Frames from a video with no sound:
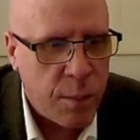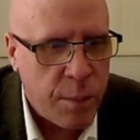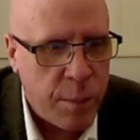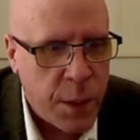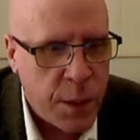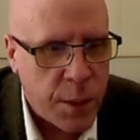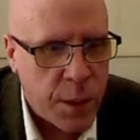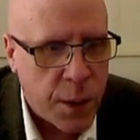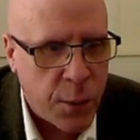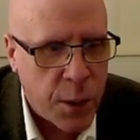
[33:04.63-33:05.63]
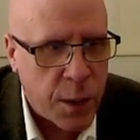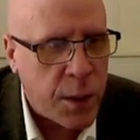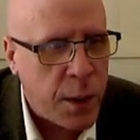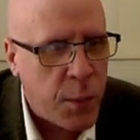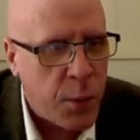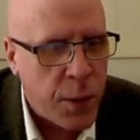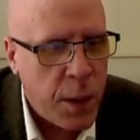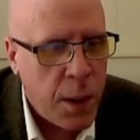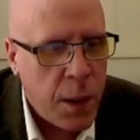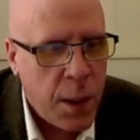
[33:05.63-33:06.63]
beat you to death with examples.
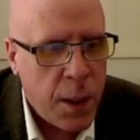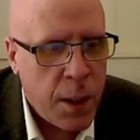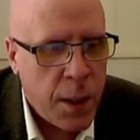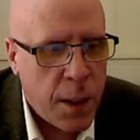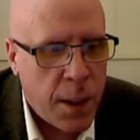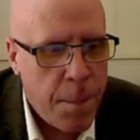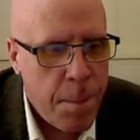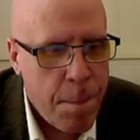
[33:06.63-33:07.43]
Come